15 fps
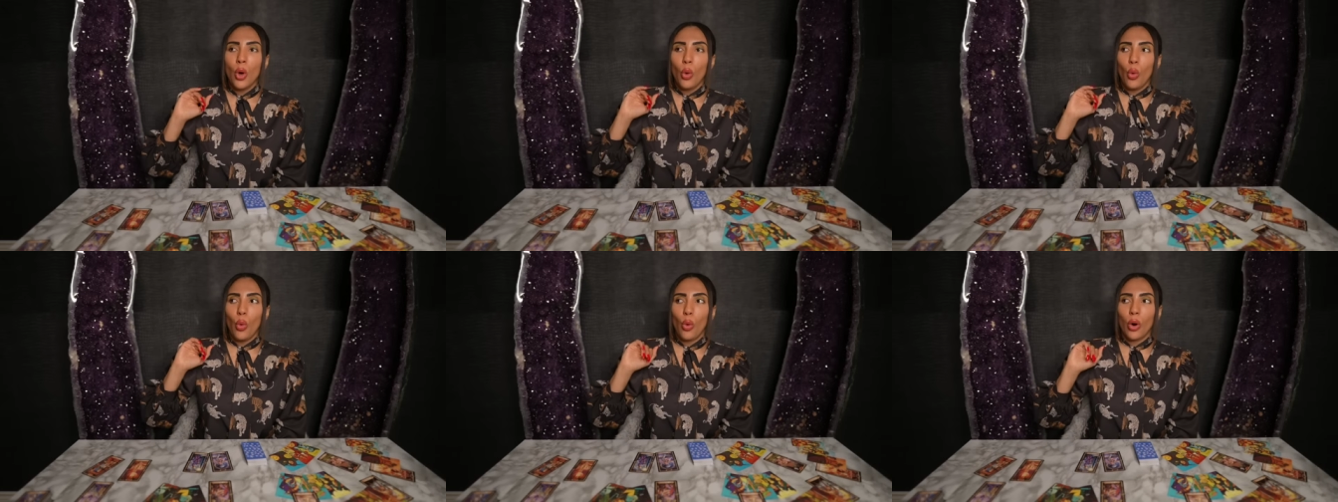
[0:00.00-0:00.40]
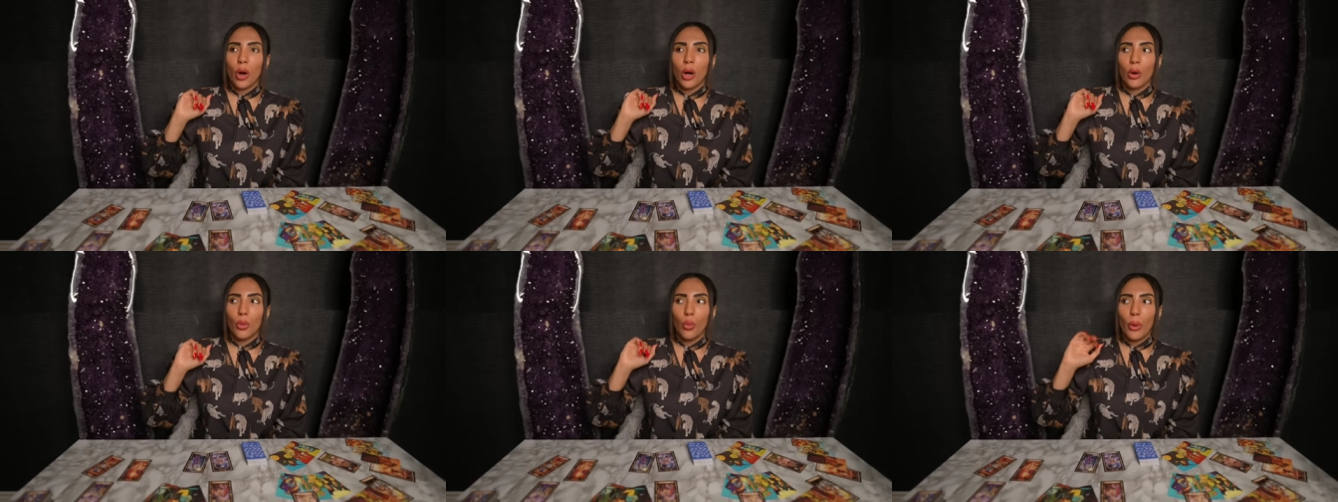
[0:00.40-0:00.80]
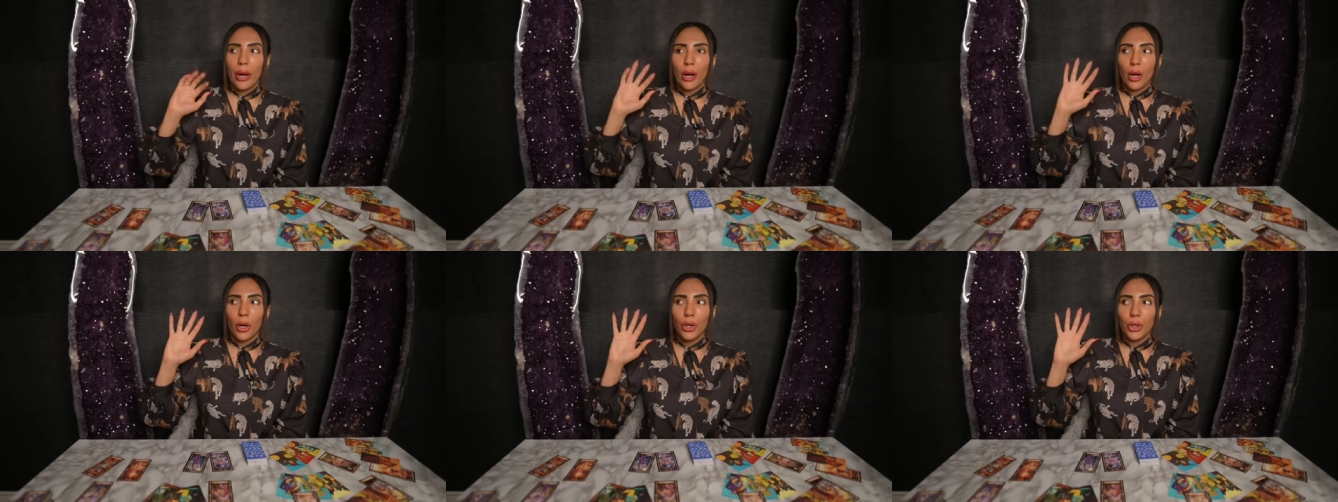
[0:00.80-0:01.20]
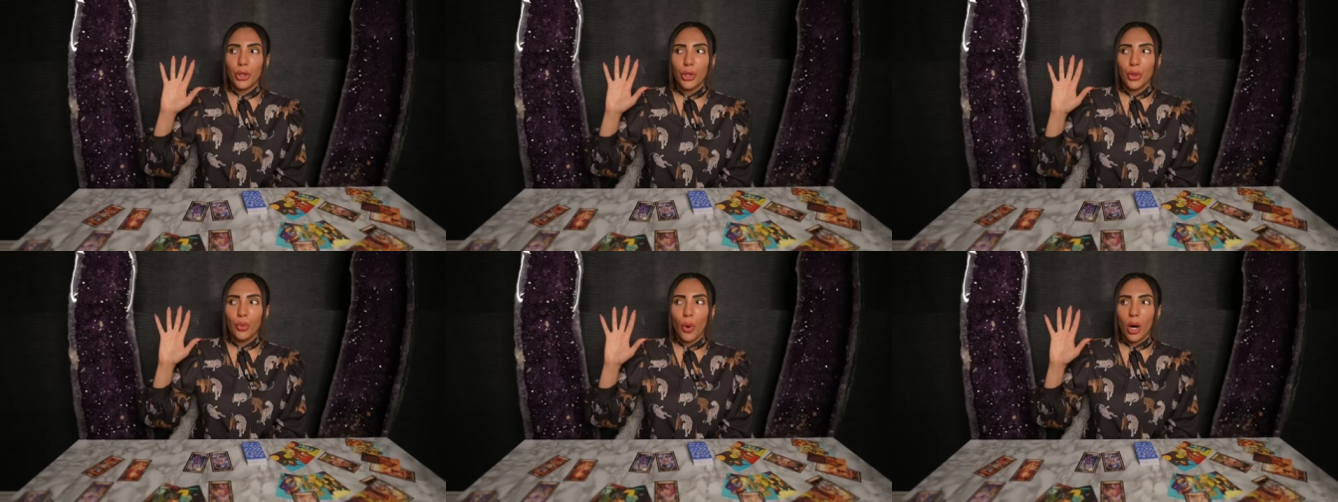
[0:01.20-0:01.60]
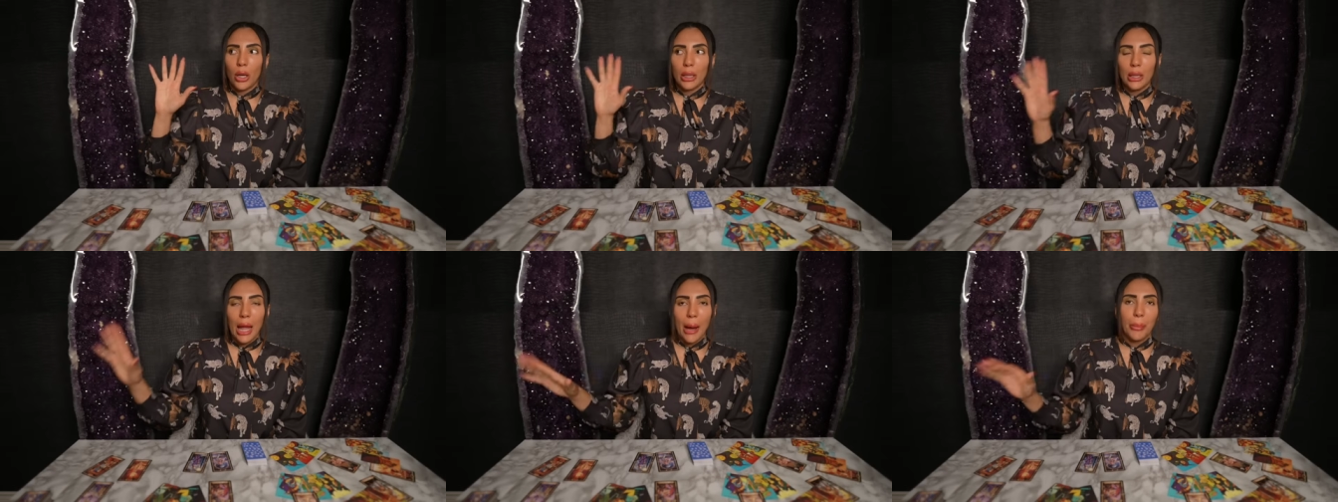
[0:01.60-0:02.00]
or where you are
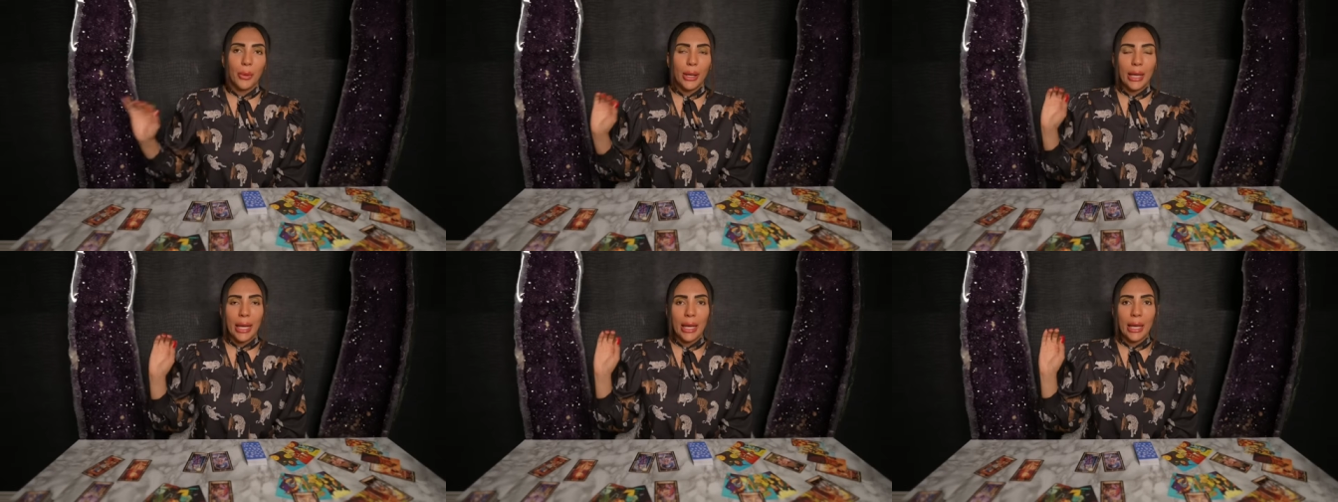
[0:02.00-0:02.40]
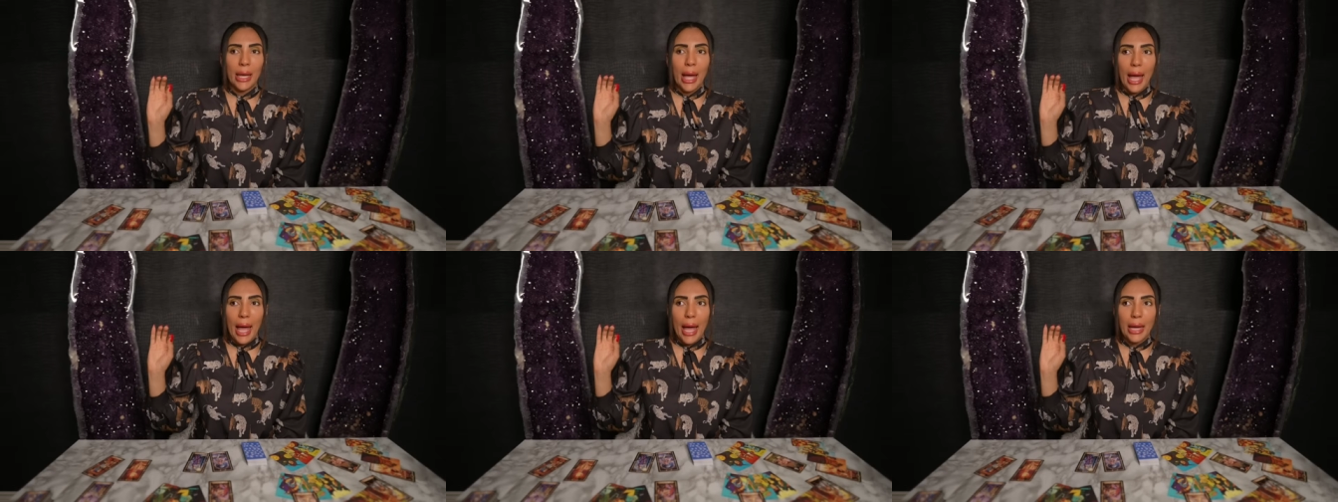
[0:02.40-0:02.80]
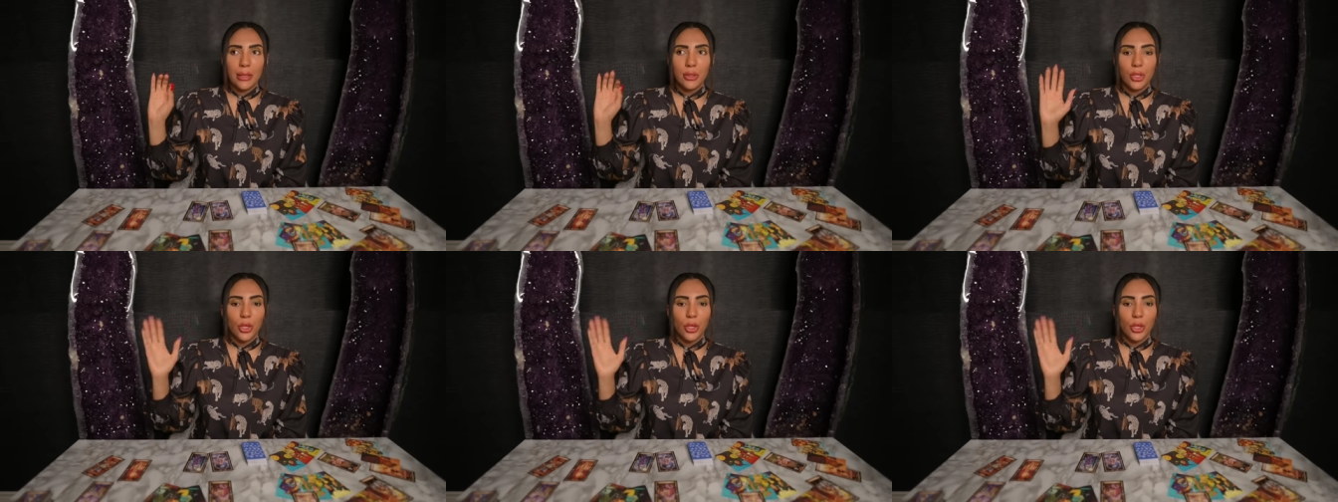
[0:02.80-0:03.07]
collaborating and,